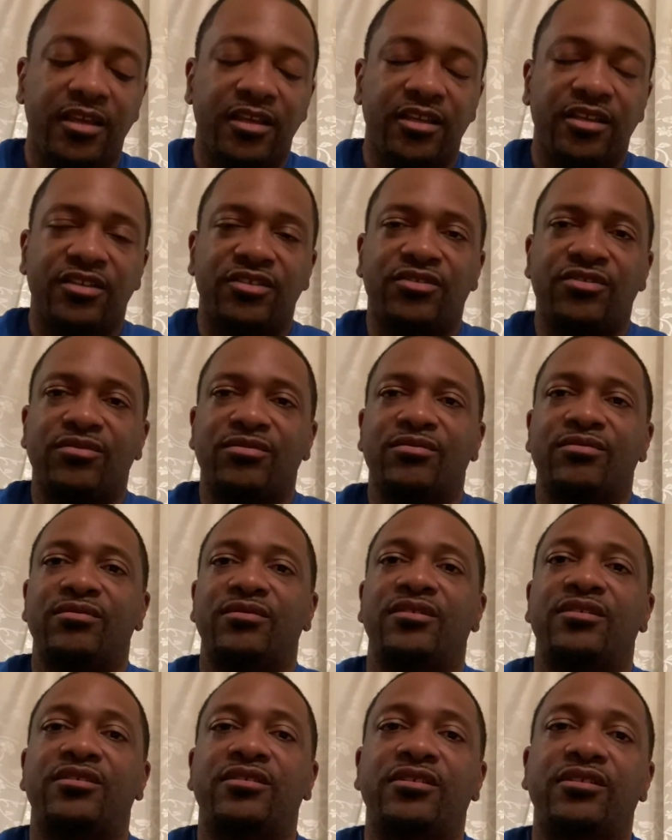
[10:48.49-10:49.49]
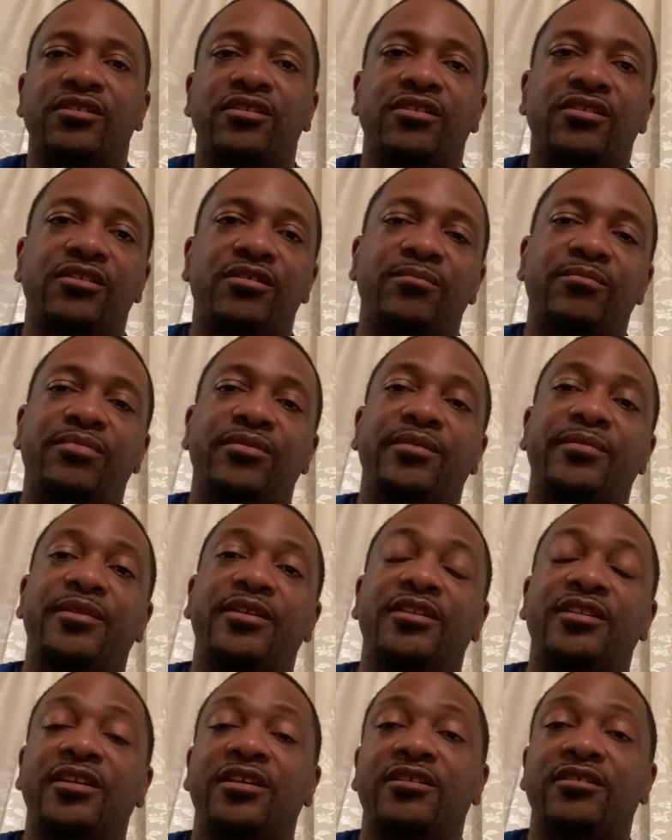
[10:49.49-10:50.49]
So this is Supreme
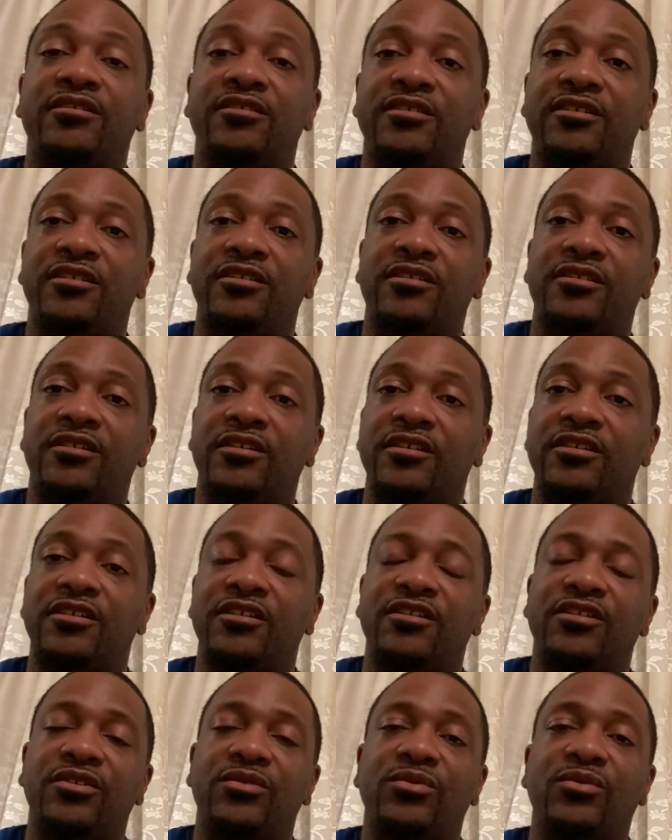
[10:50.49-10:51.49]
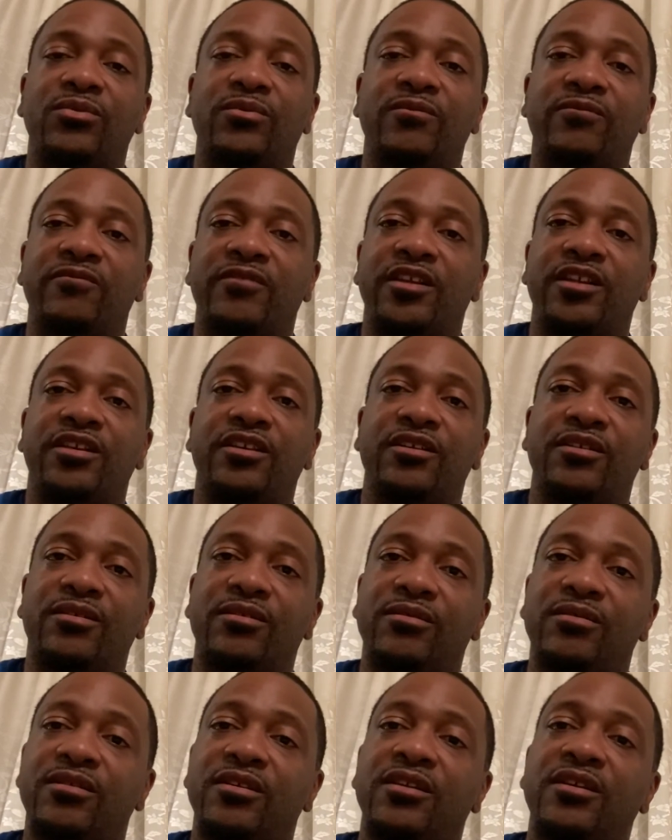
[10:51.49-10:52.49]
Intelligence. This is a new video,
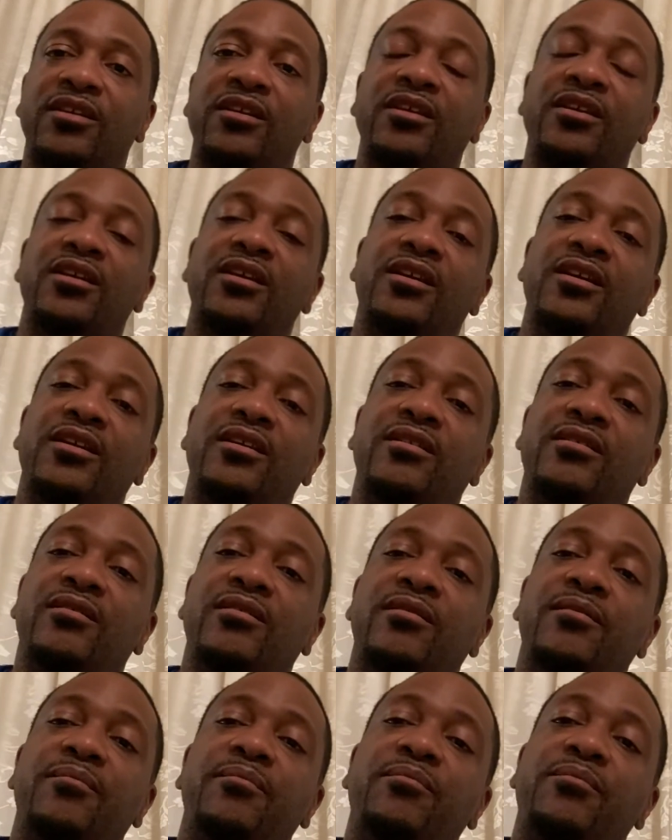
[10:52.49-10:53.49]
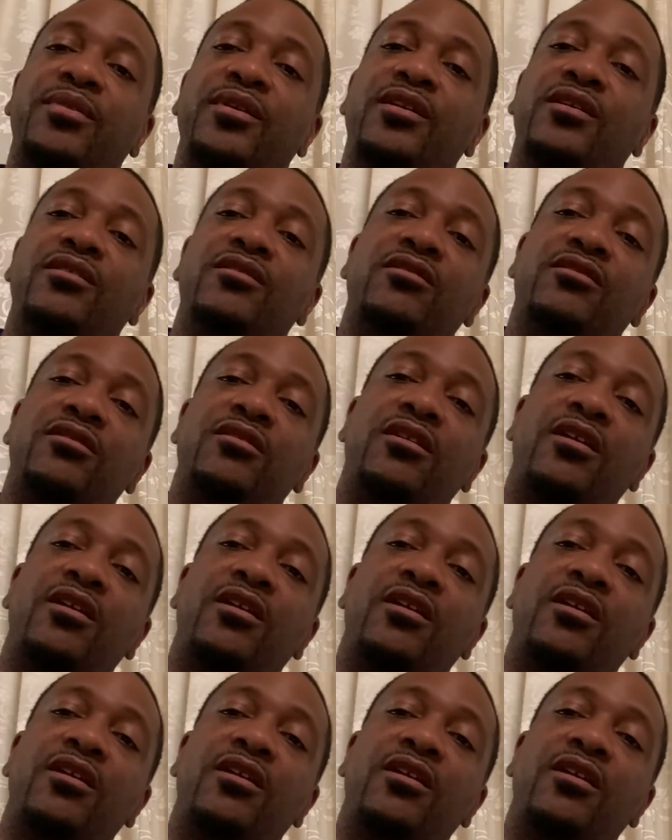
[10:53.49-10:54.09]
and peace.